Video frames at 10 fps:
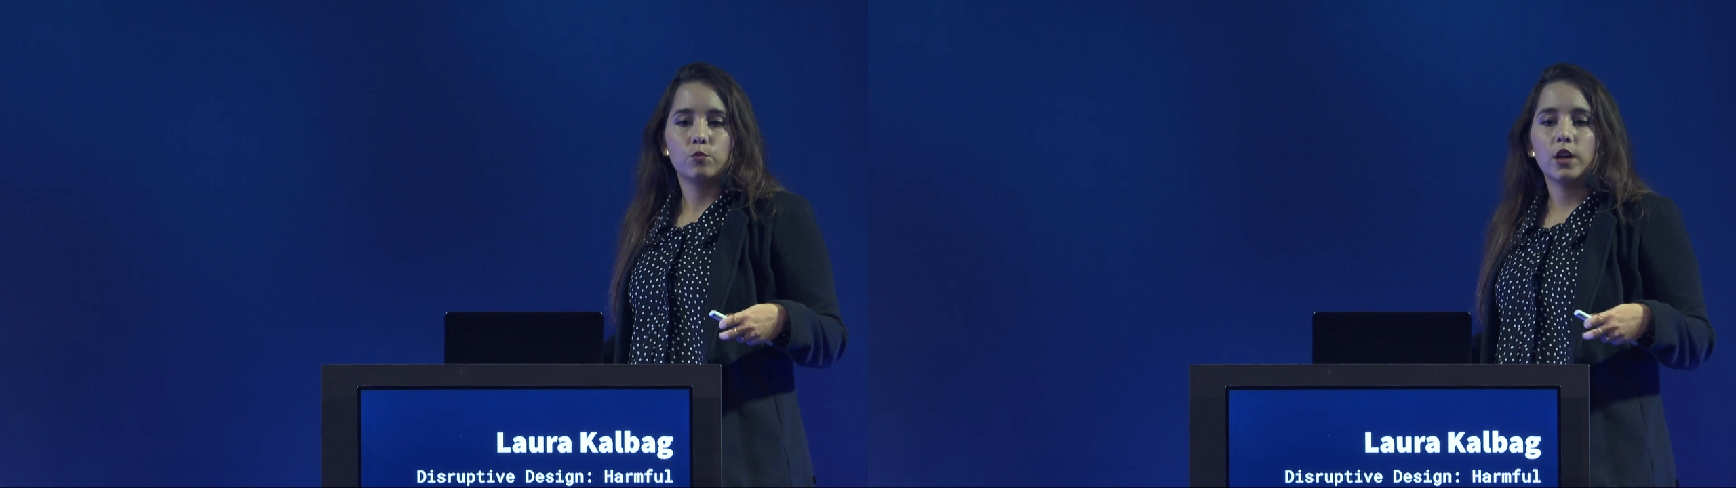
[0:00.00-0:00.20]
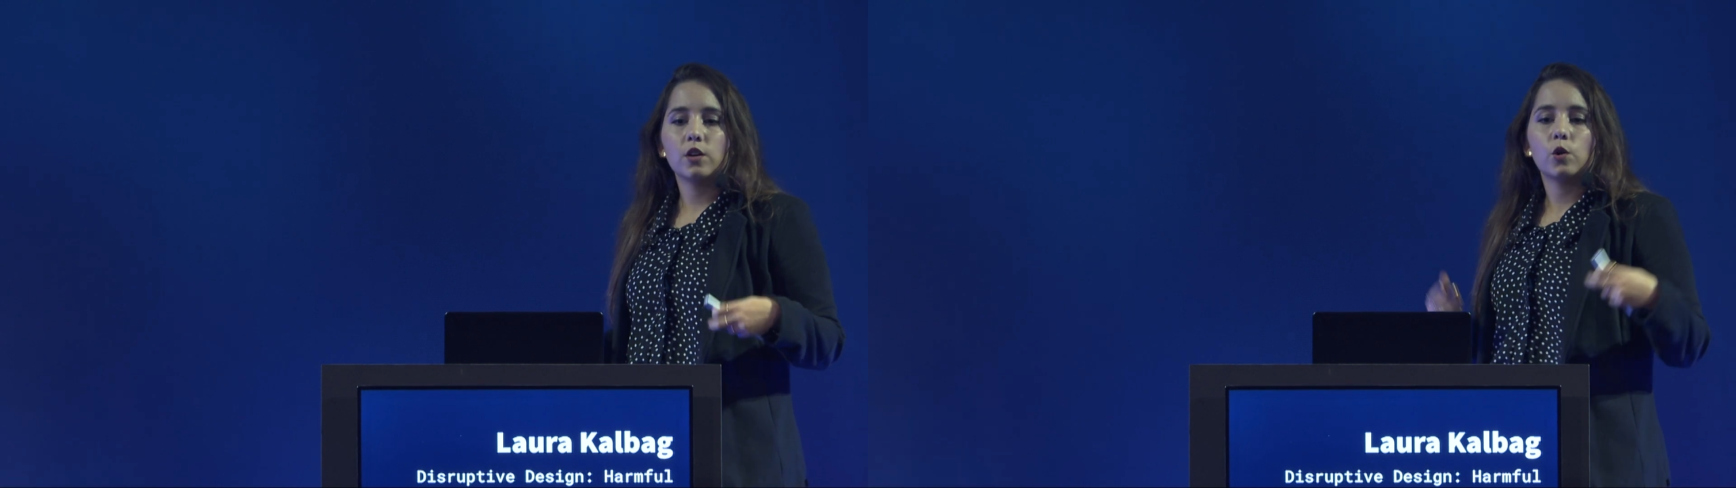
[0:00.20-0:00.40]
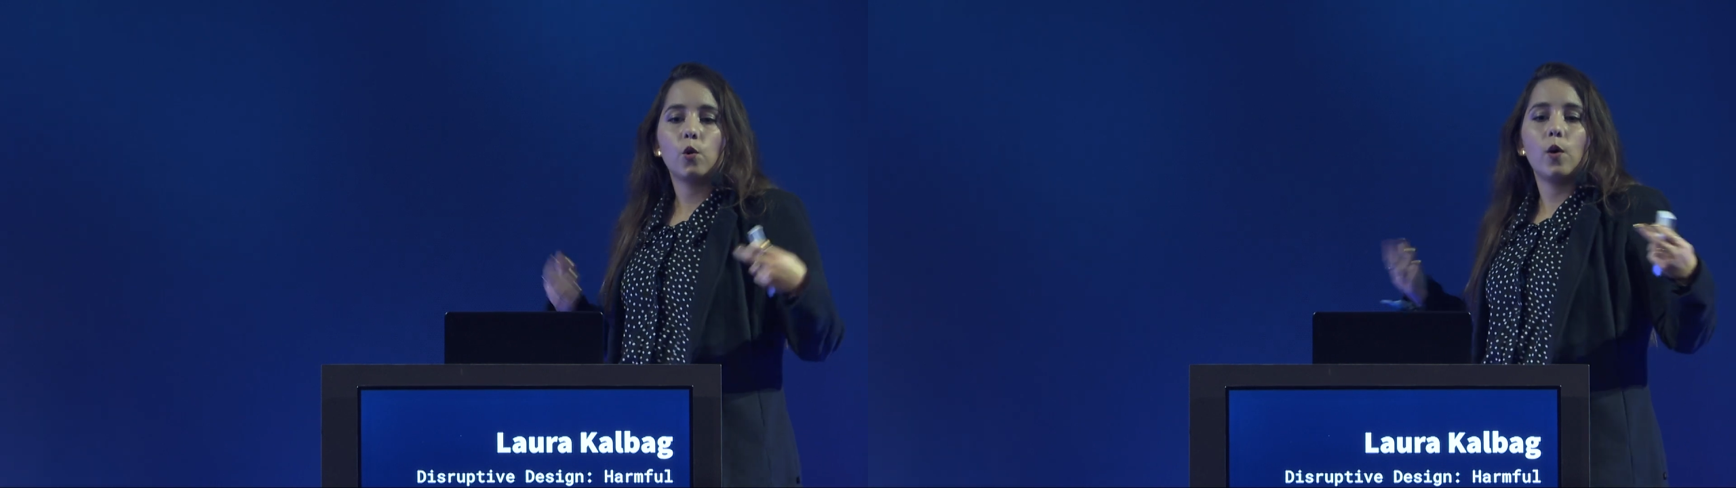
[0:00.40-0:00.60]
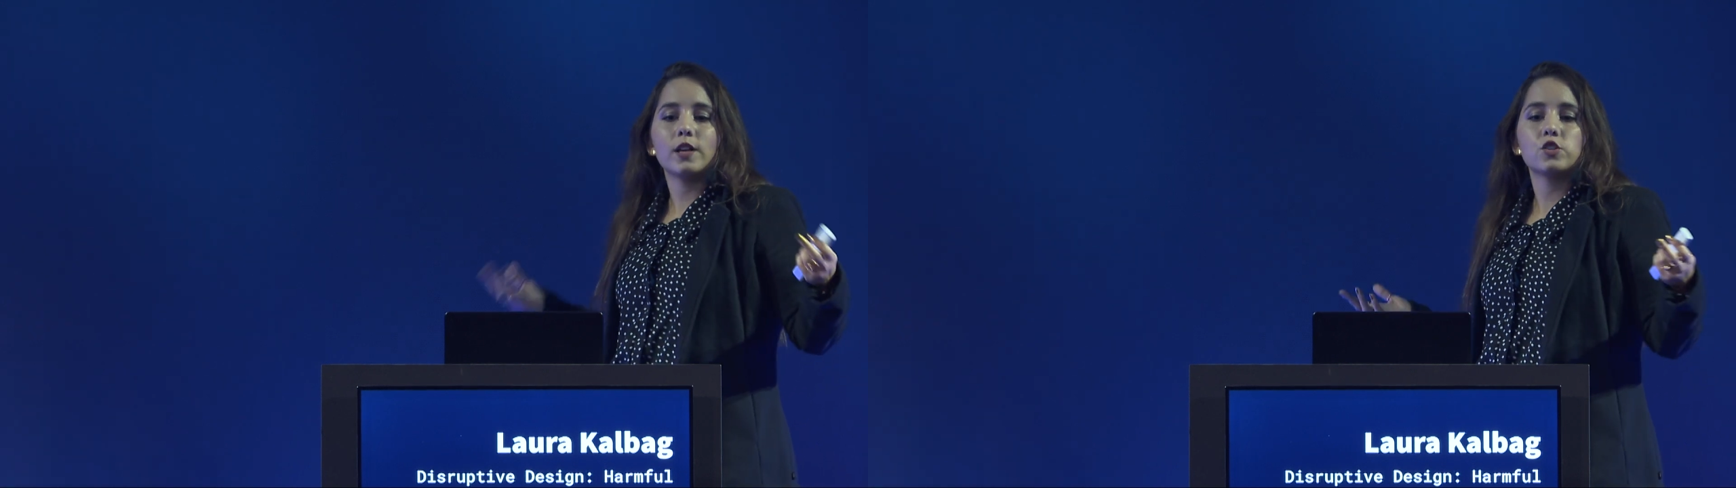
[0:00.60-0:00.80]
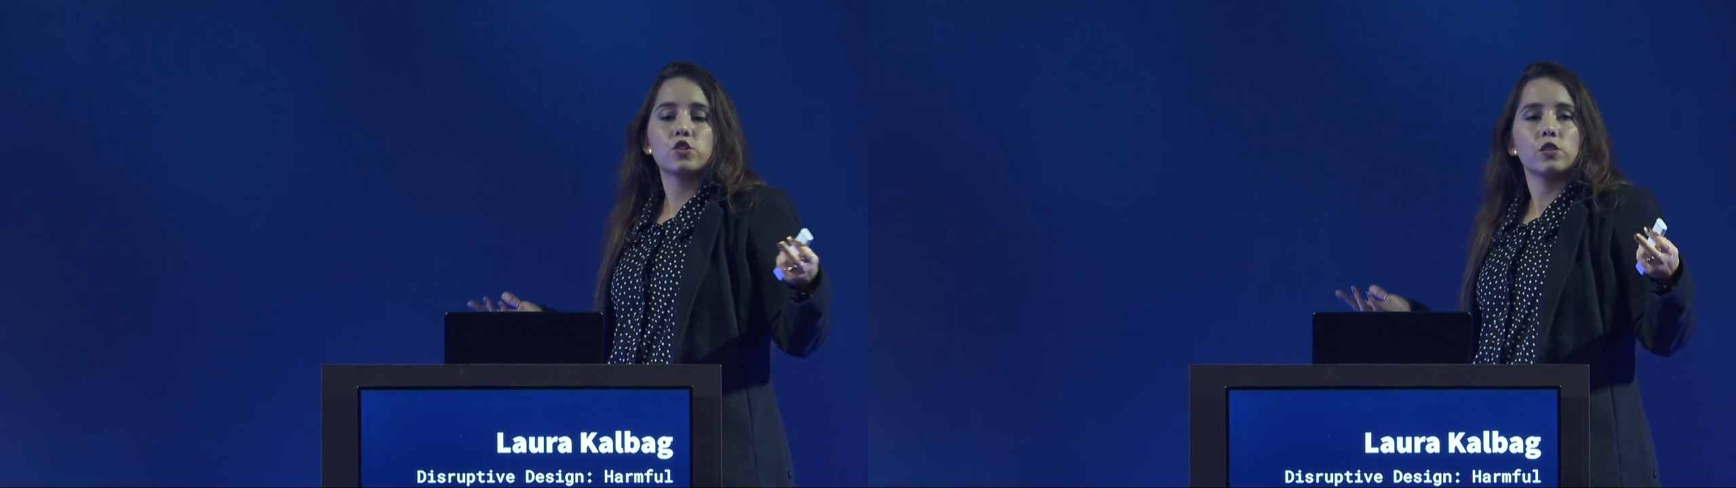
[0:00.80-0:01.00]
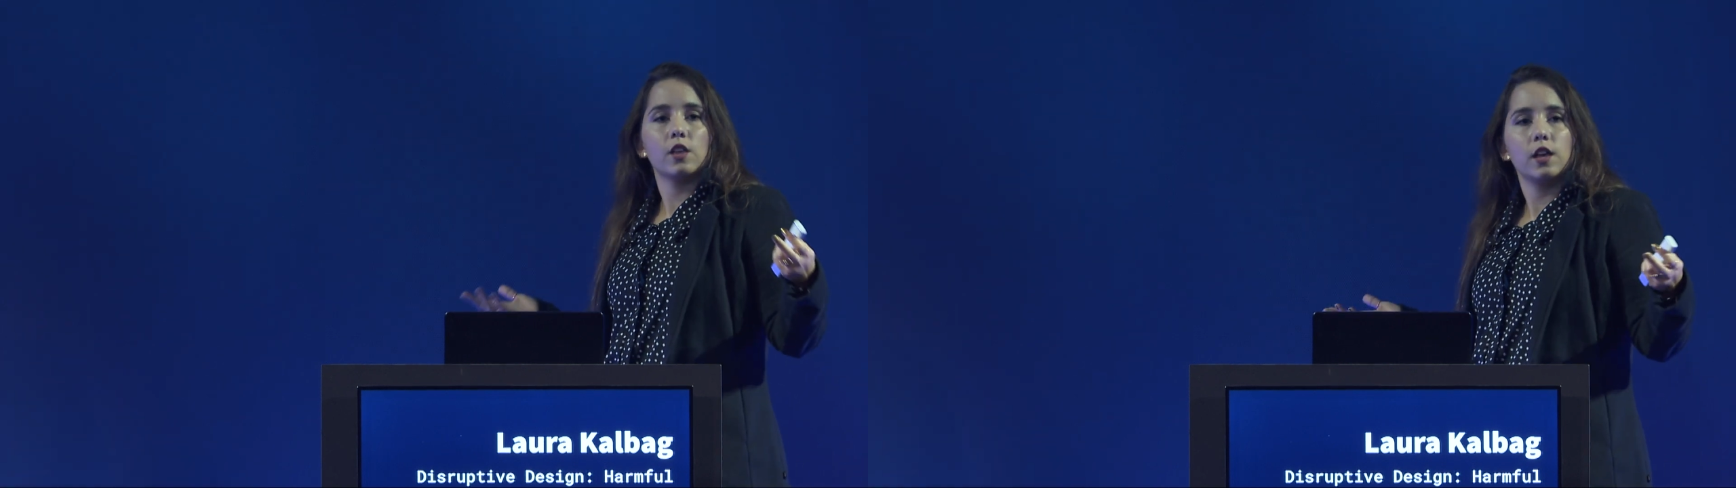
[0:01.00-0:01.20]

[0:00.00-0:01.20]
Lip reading: We don't question their